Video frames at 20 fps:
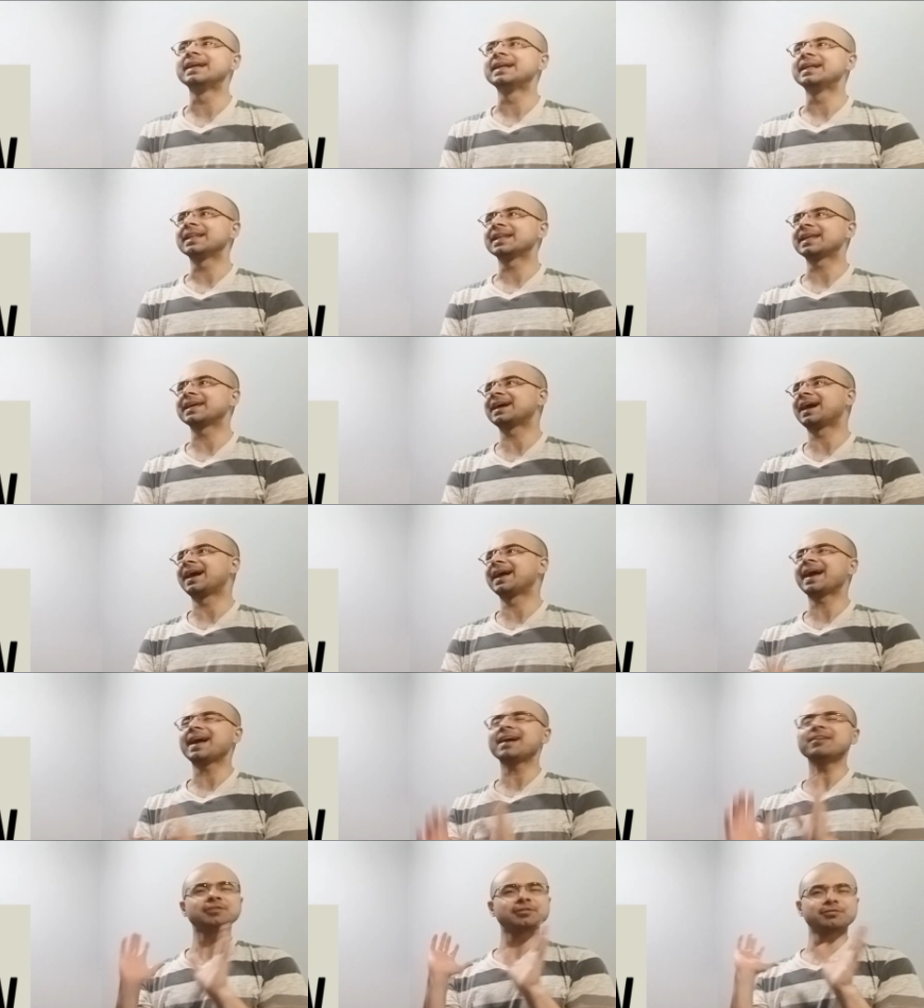Like, I
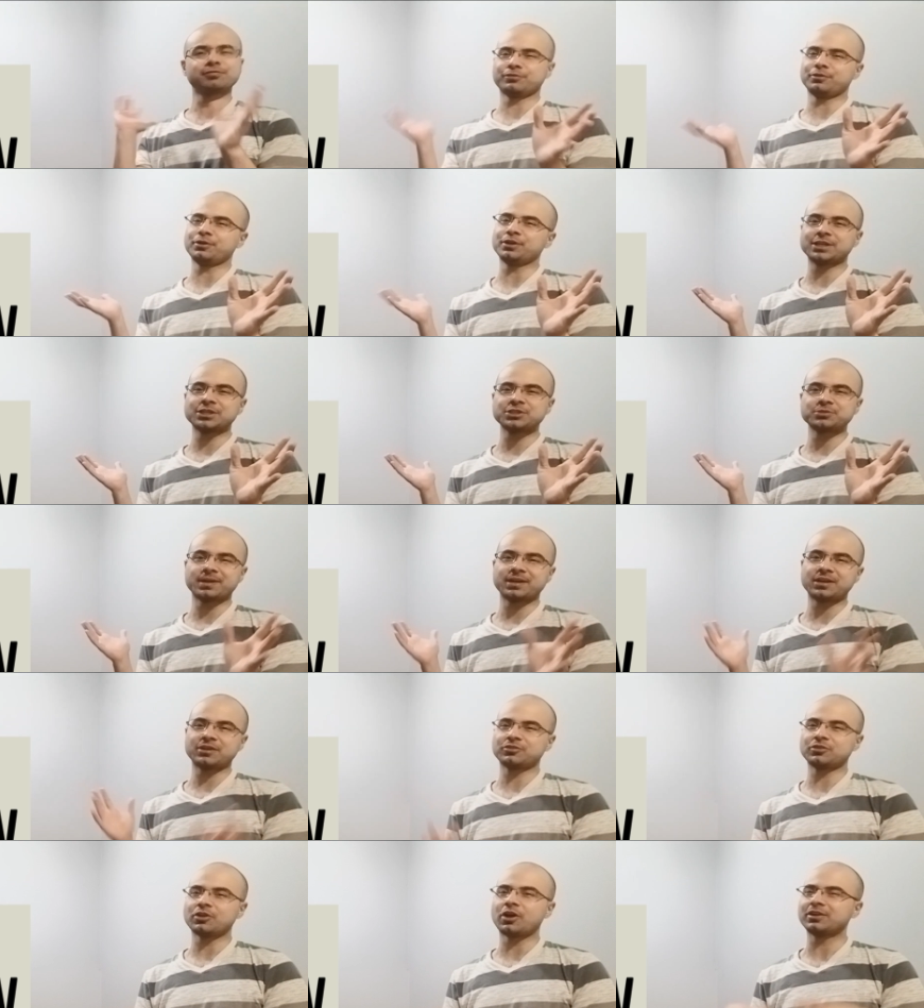have the footage, but
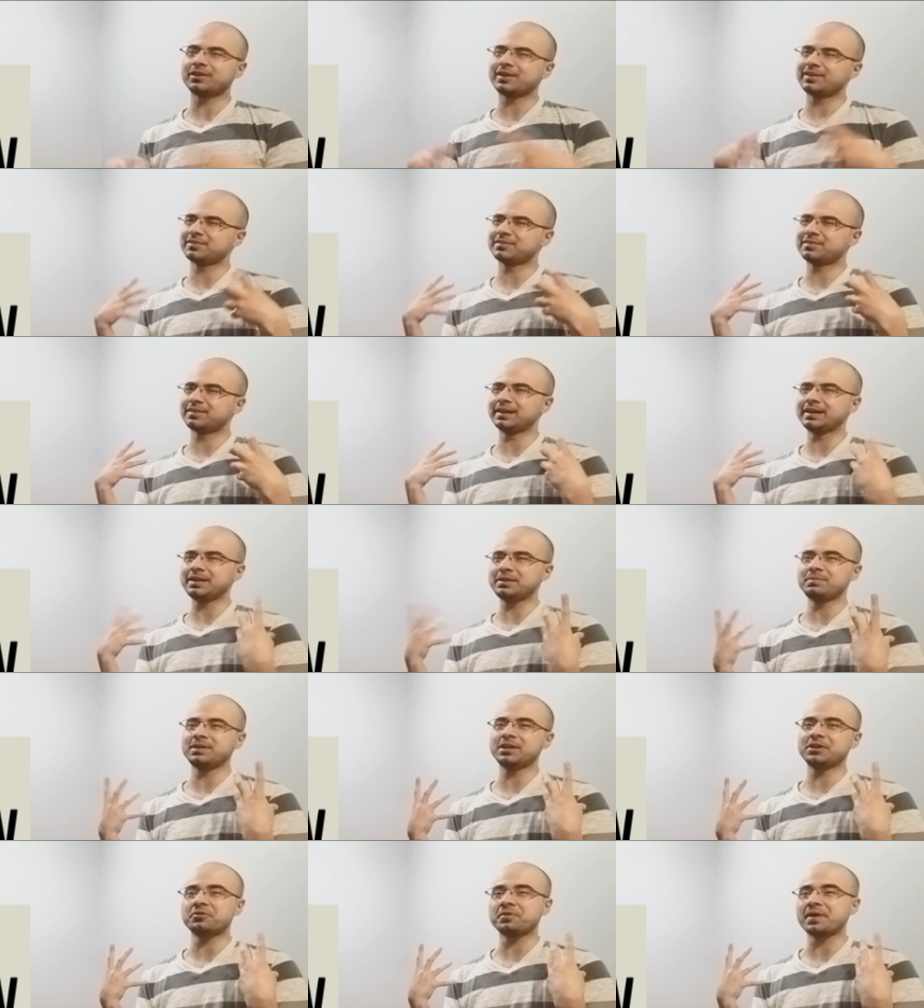it's not necessarily
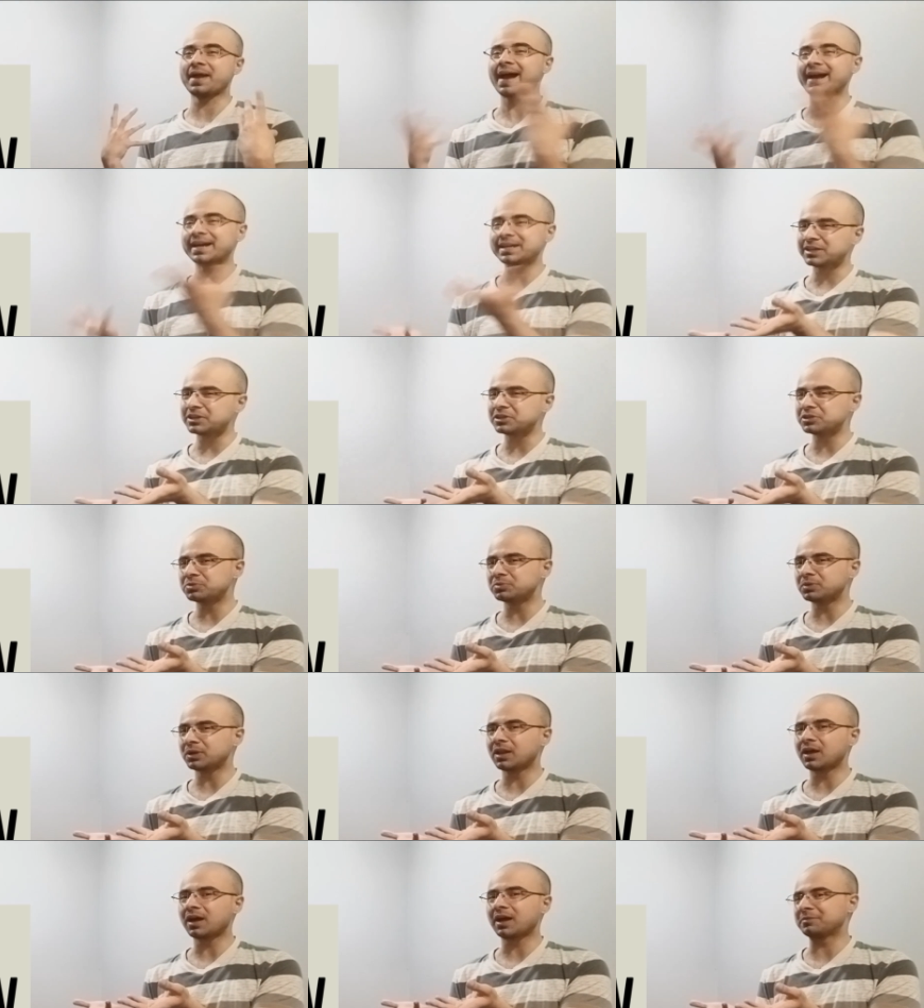me reacting to a
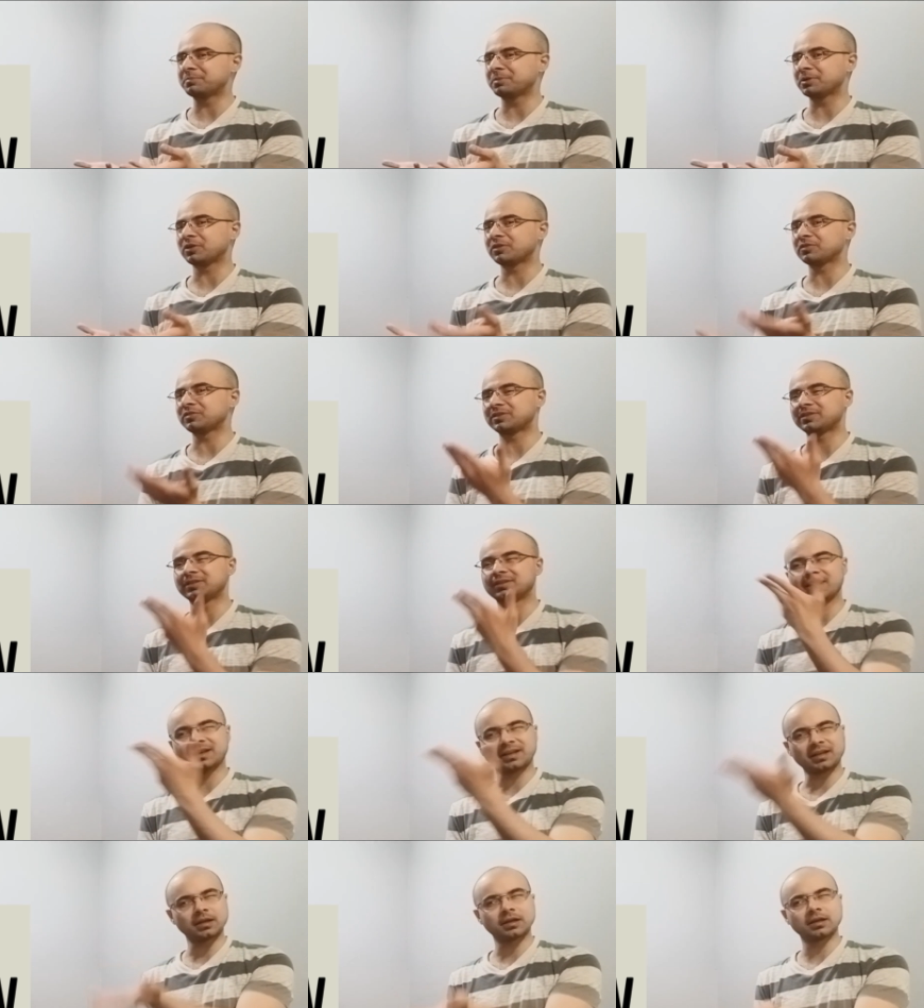lot because
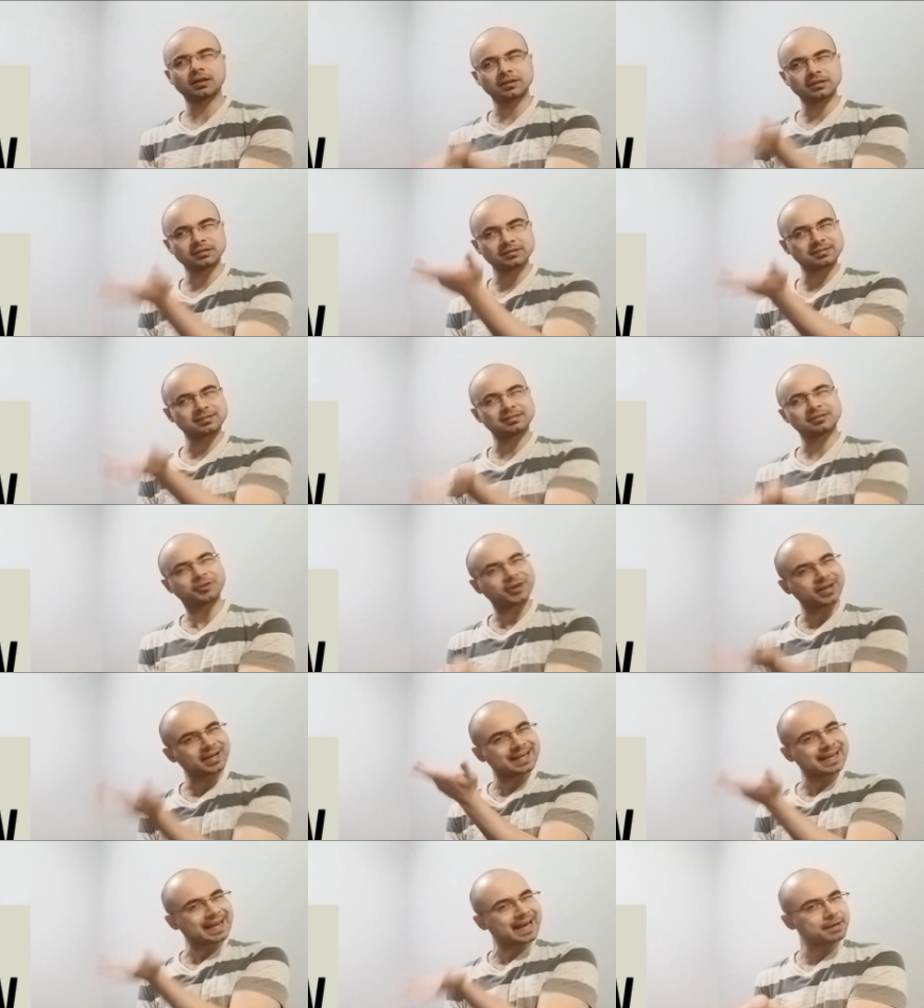nothing's
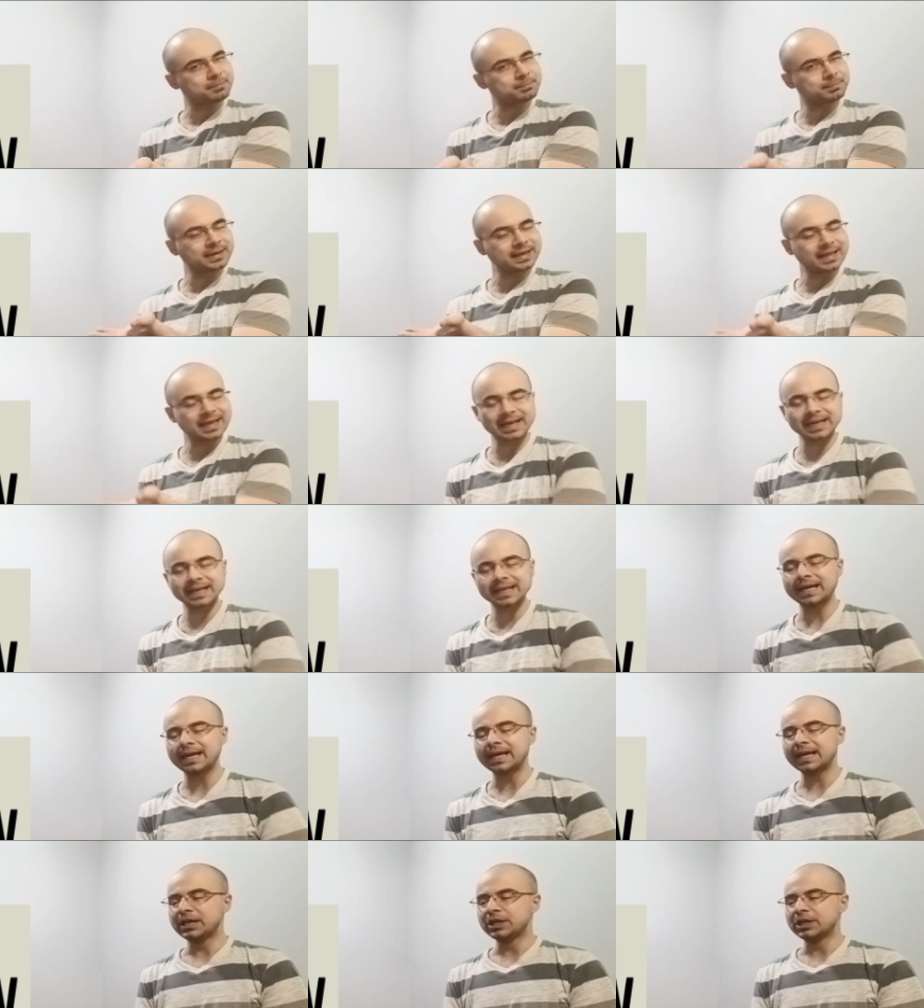really happening.